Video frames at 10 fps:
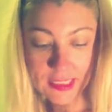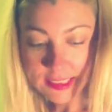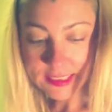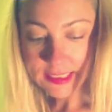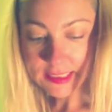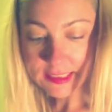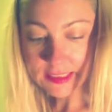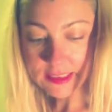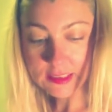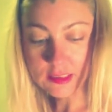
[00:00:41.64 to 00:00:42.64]

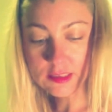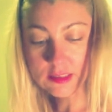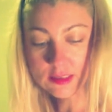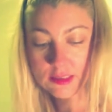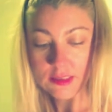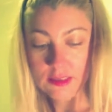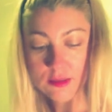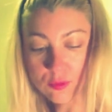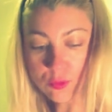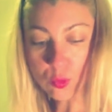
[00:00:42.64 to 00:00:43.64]
And
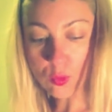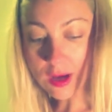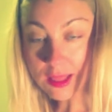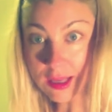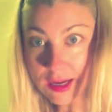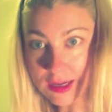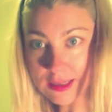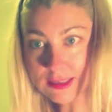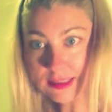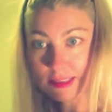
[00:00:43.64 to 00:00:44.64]
voila!
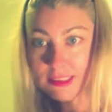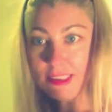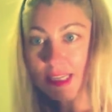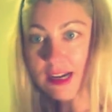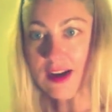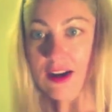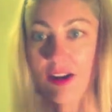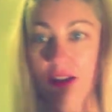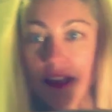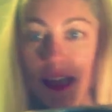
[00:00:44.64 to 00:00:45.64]

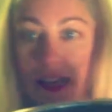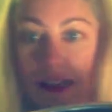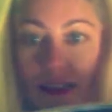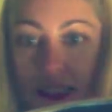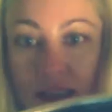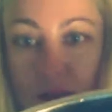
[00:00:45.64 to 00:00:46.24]
All the kale is in the